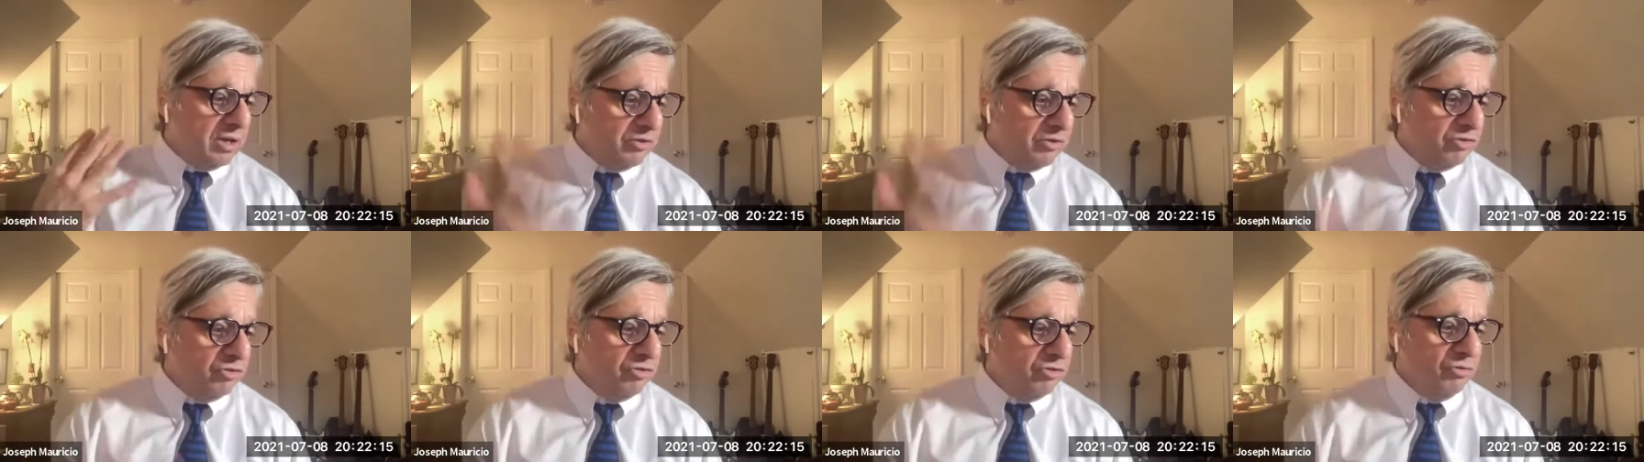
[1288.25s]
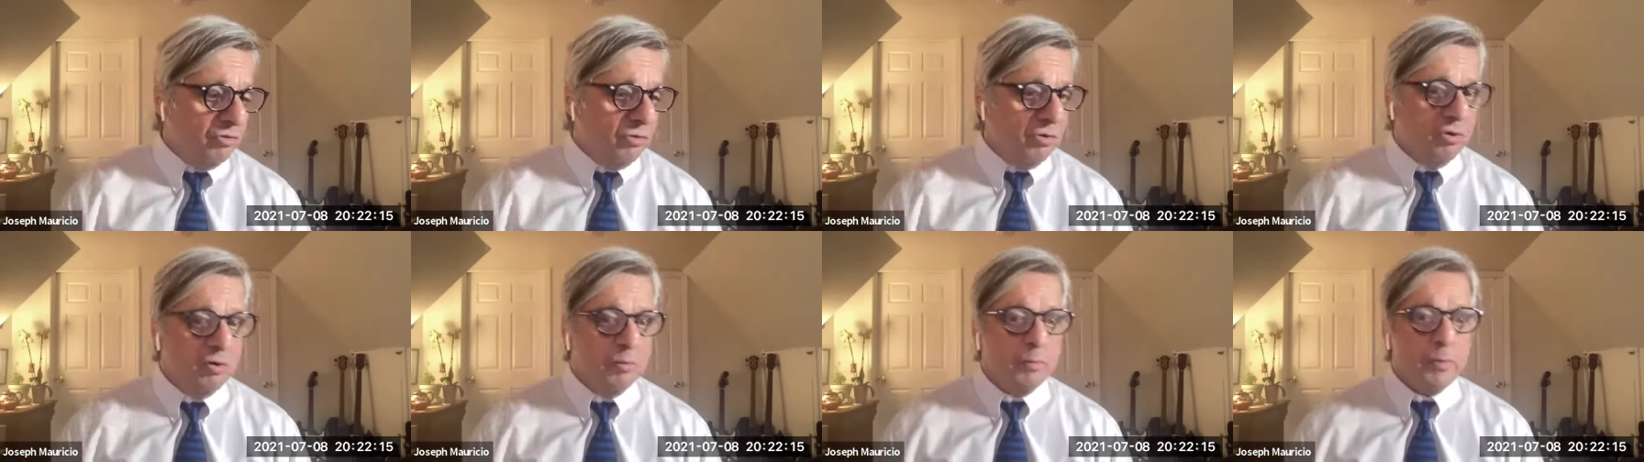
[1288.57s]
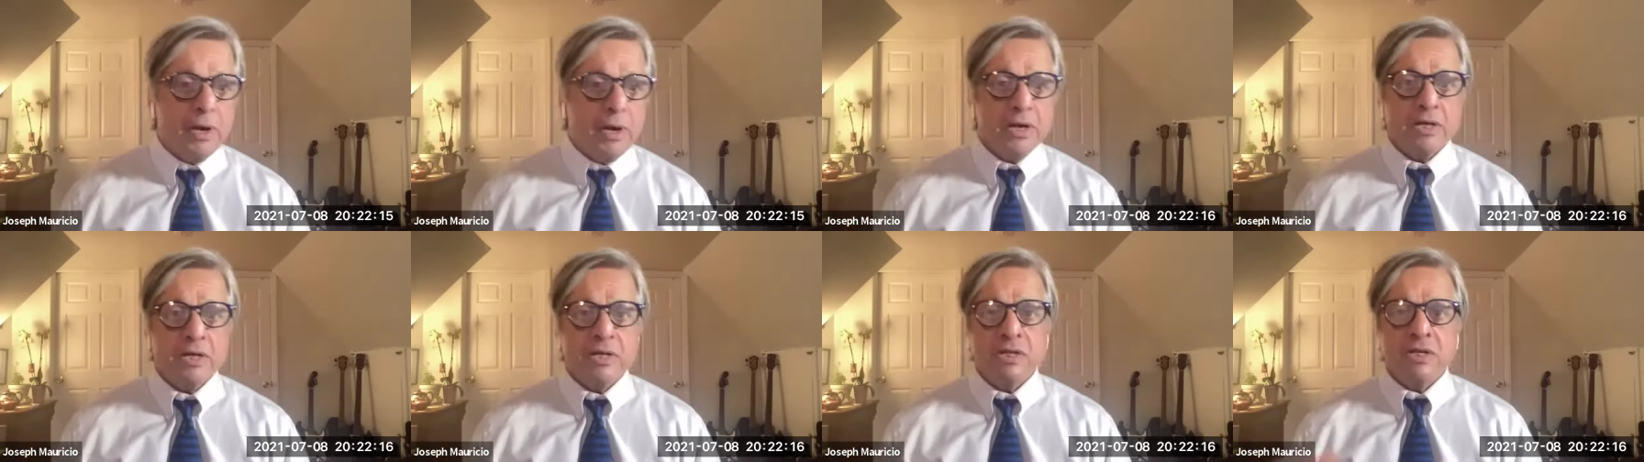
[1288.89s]
and unsure
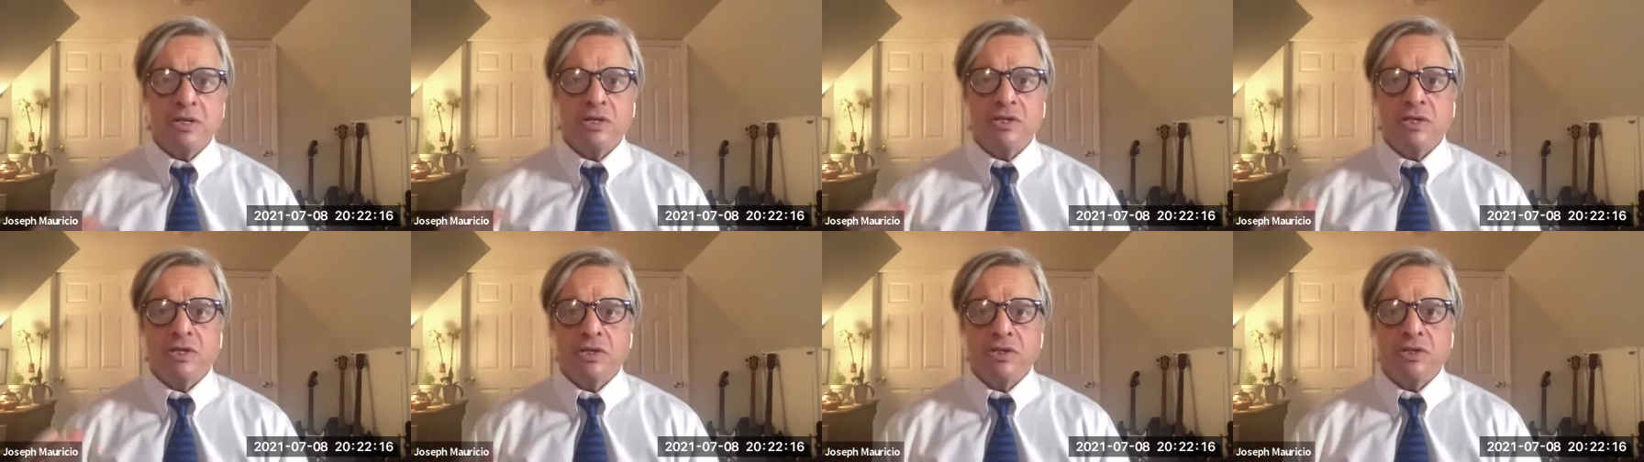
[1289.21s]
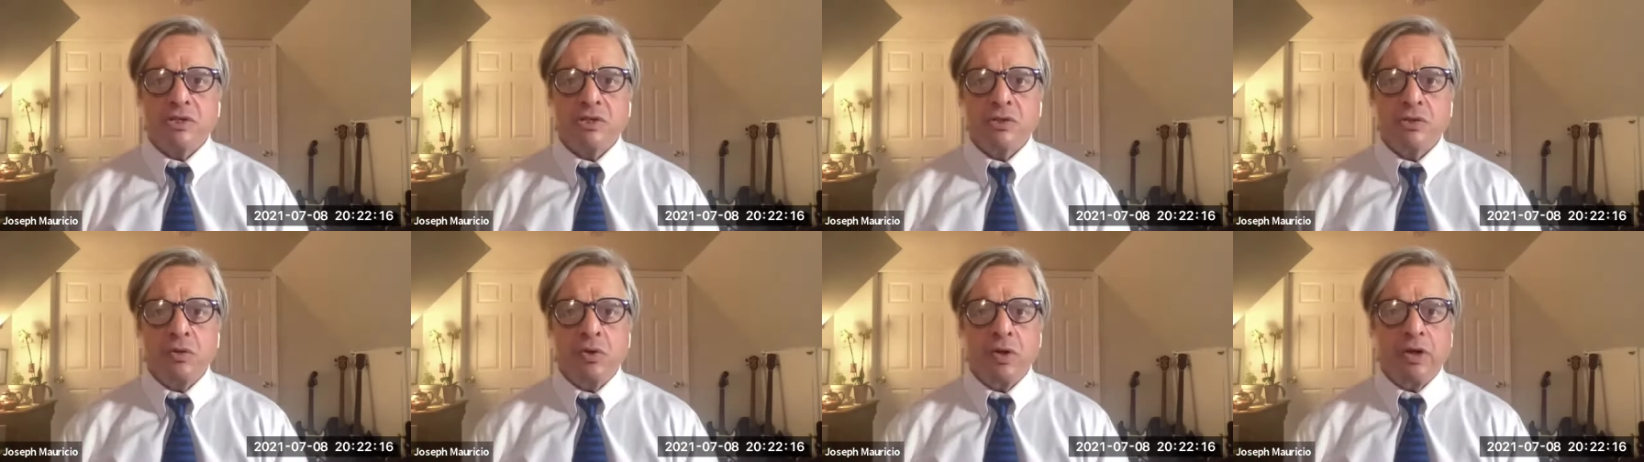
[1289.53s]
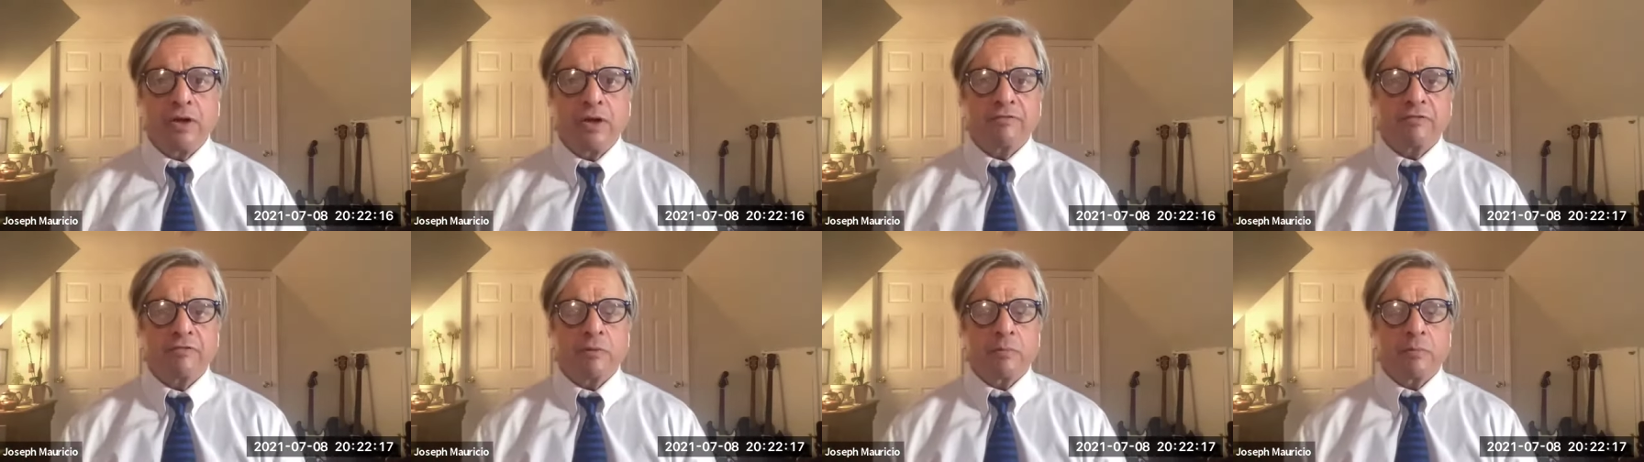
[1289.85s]
about a decision
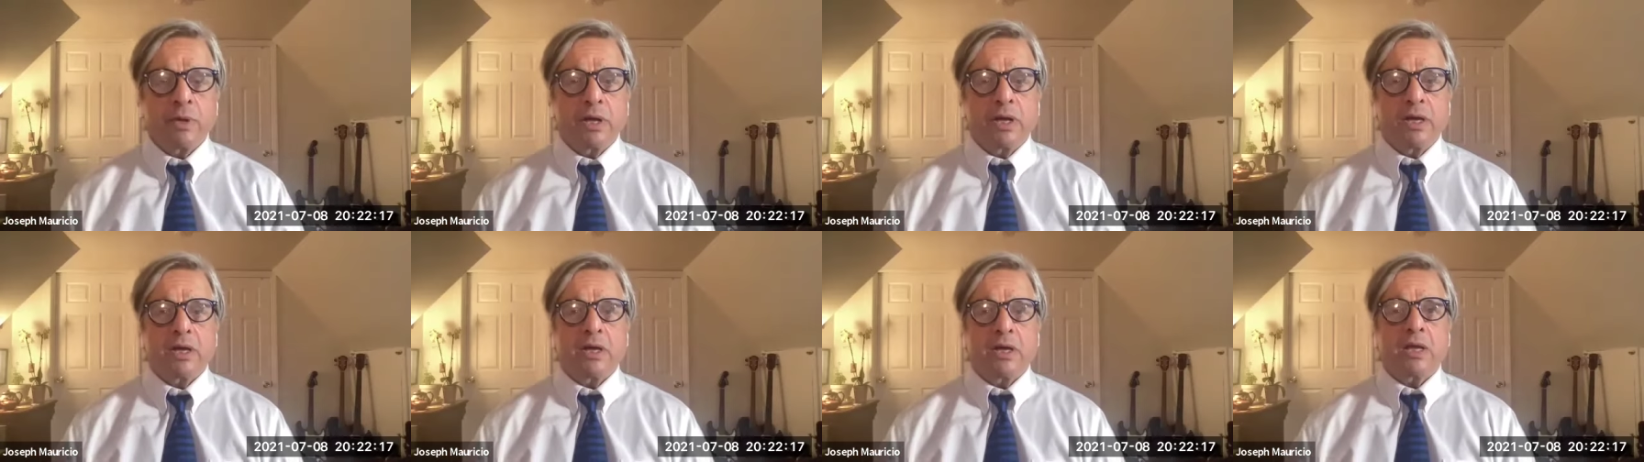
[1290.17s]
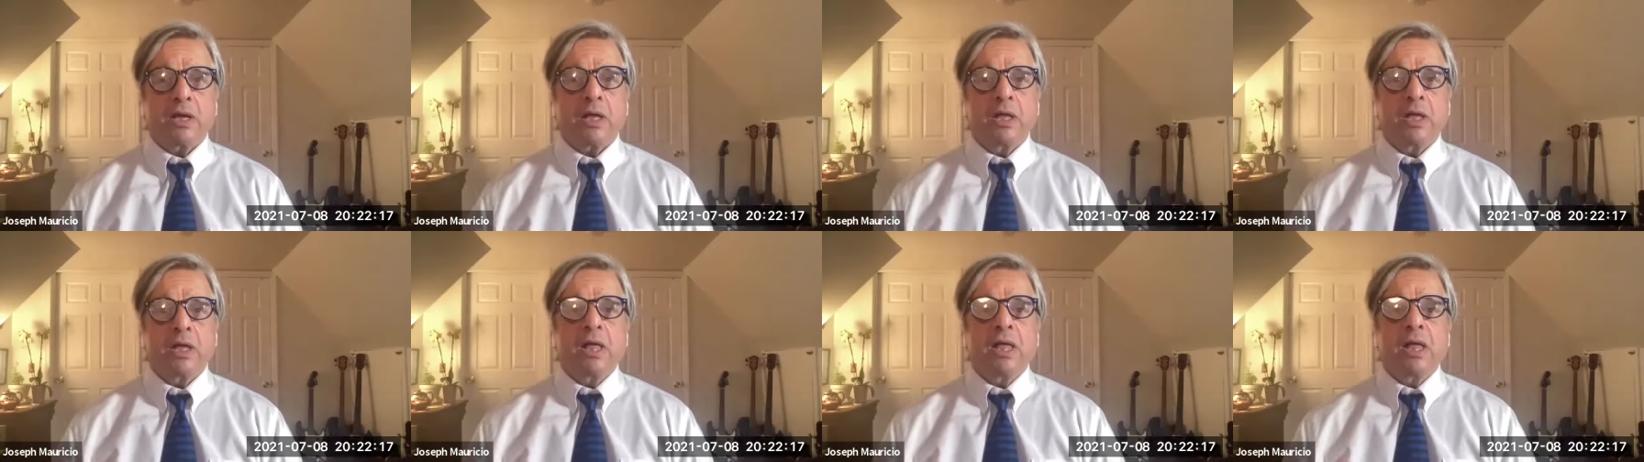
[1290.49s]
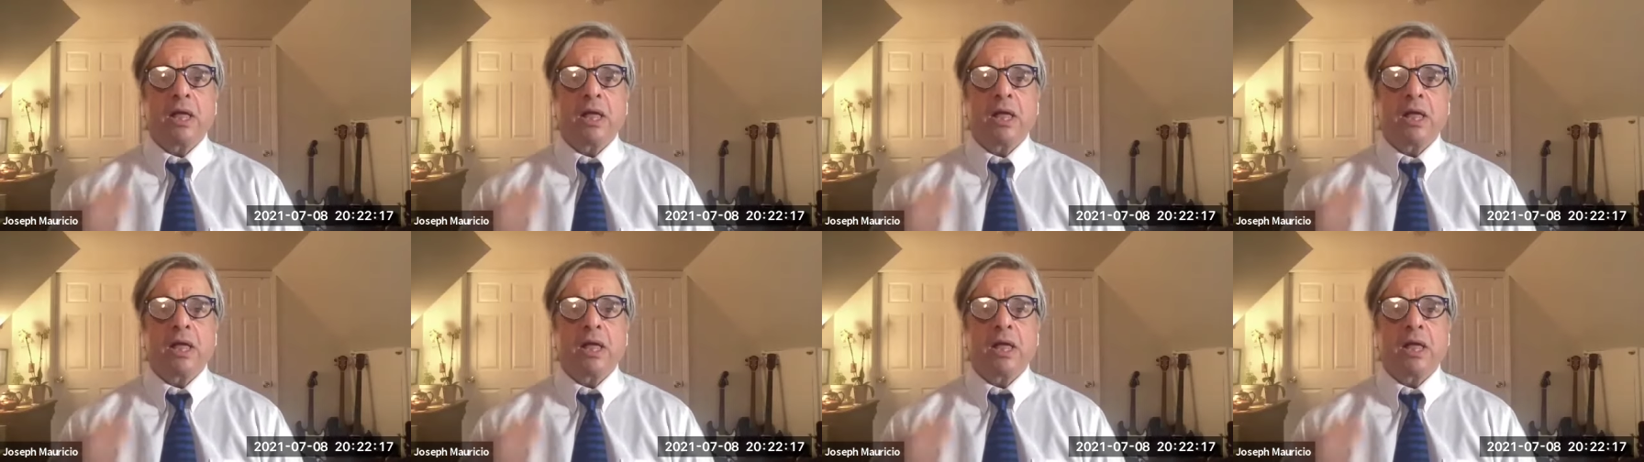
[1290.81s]
you have to make,